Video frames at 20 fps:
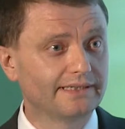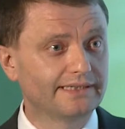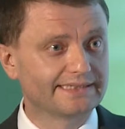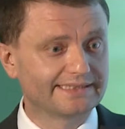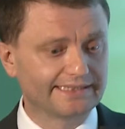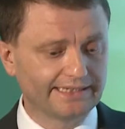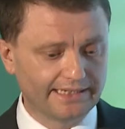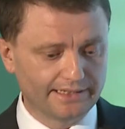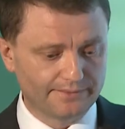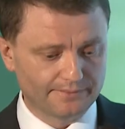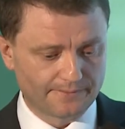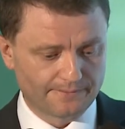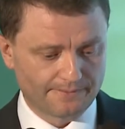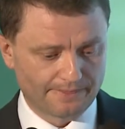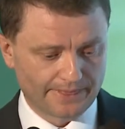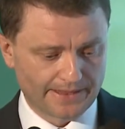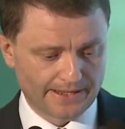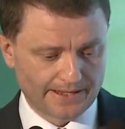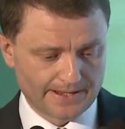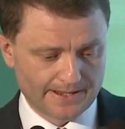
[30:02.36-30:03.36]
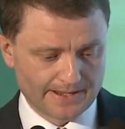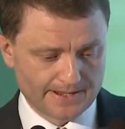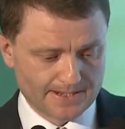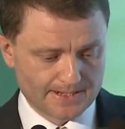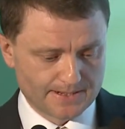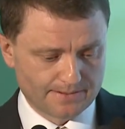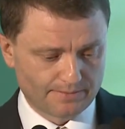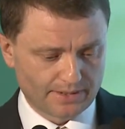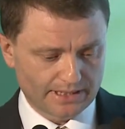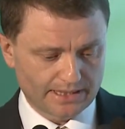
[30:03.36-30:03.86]
the same.
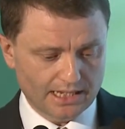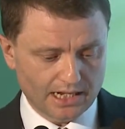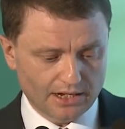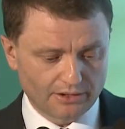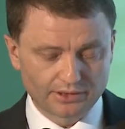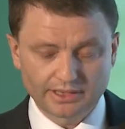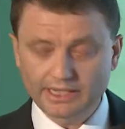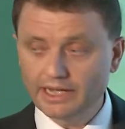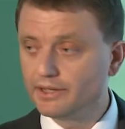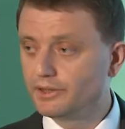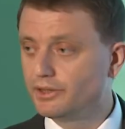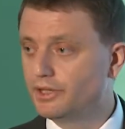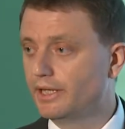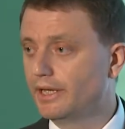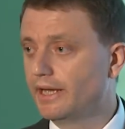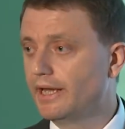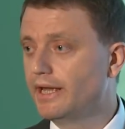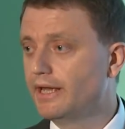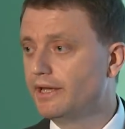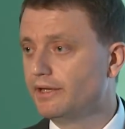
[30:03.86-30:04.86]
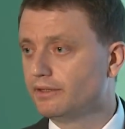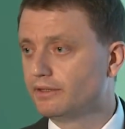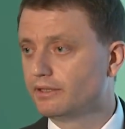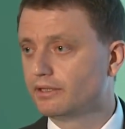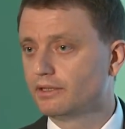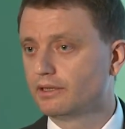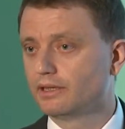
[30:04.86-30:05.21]
But now 98%